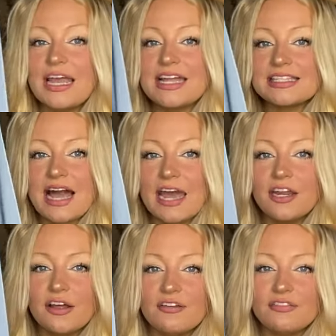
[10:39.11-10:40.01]
It's kind
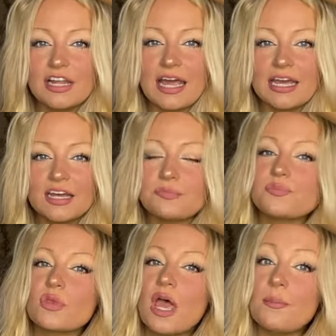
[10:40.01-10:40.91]
of like
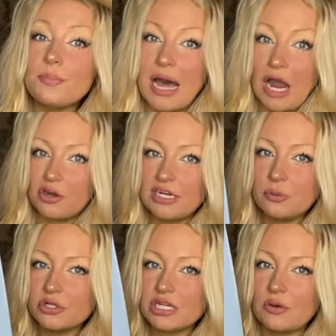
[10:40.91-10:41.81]
piratey,
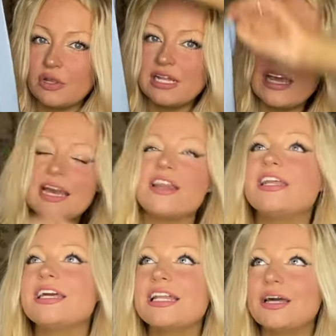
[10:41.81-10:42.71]
which I really like. I
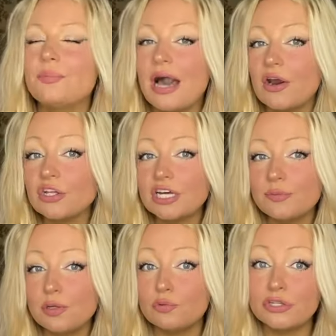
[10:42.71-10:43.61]
think like a pirate look
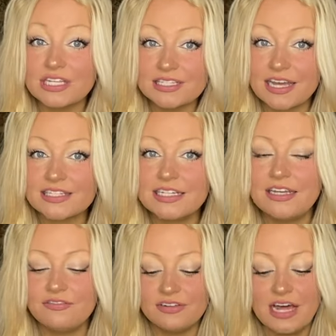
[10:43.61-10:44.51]
can be really sexy
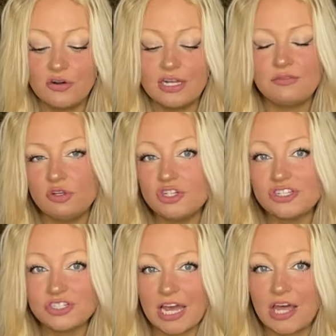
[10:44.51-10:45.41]
and flattering if you
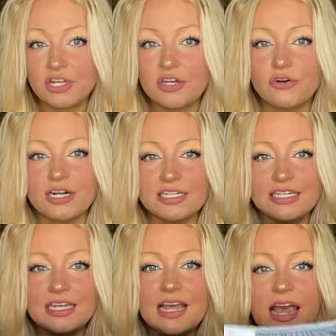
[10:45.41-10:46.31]
just style it correctly.